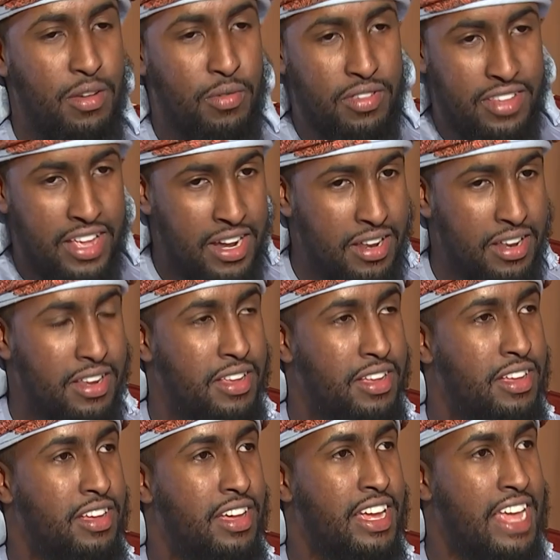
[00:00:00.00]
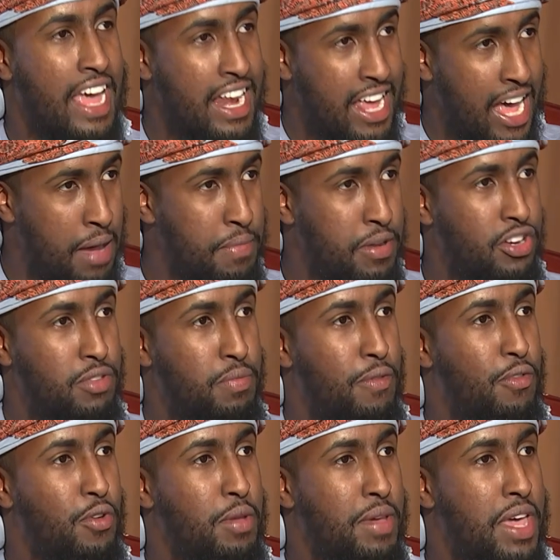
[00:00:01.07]
And it was then, again, it happened just
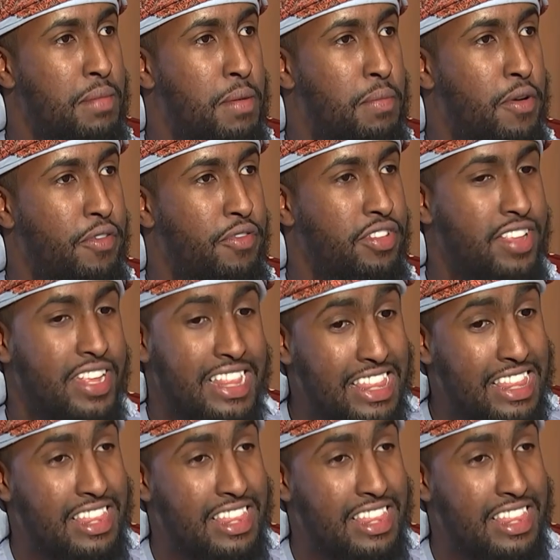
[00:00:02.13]
before he became a prophet.